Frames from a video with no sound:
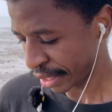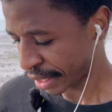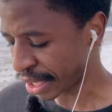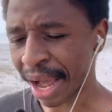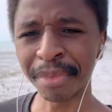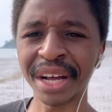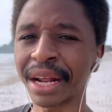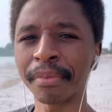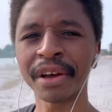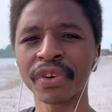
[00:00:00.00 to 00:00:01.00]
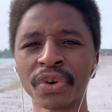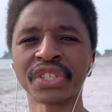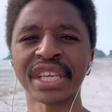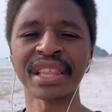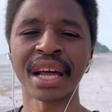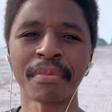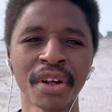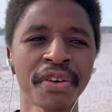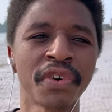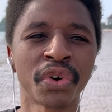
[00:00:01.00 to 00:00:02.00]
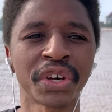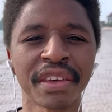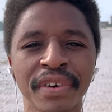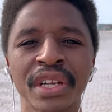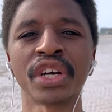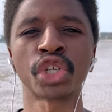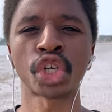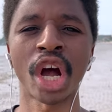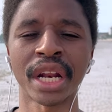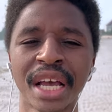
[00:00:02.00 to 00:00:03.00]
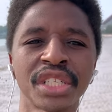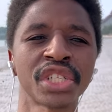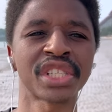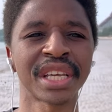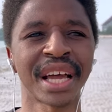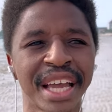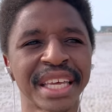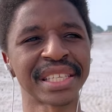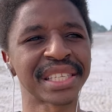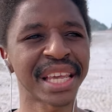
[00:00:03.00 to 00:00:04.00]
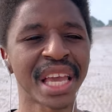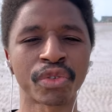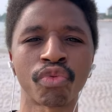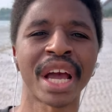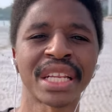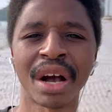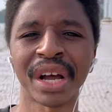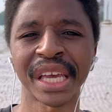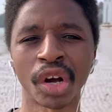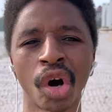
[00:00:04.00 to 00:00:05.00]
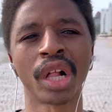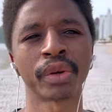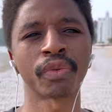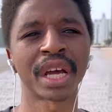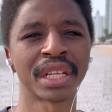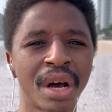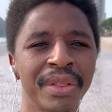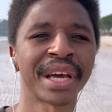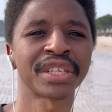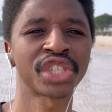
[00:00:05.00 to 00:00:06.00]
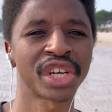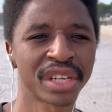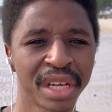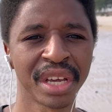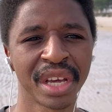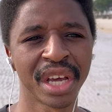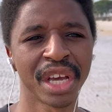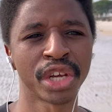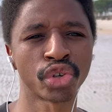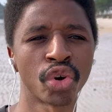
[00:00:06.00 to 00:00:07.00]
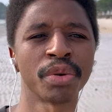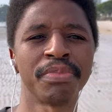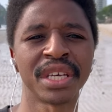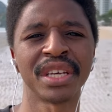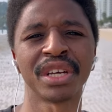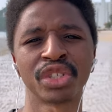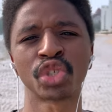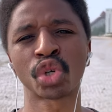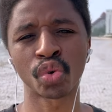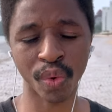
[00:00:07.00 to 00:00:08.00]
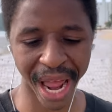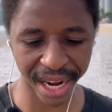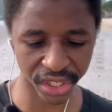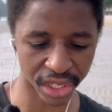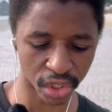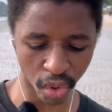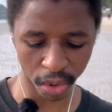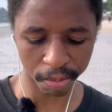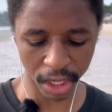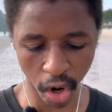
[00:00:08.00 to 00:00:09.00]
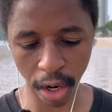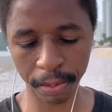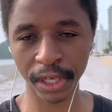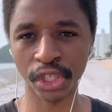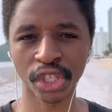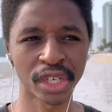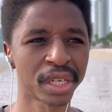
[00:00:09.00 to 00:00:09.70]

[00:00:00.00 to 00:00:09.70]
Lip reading: no, I'm not even gonna say that. I'm not even gonna give it a shot. I can say it right now. I can call it right now. That shit is gonna be trash and it's gonna be garbage.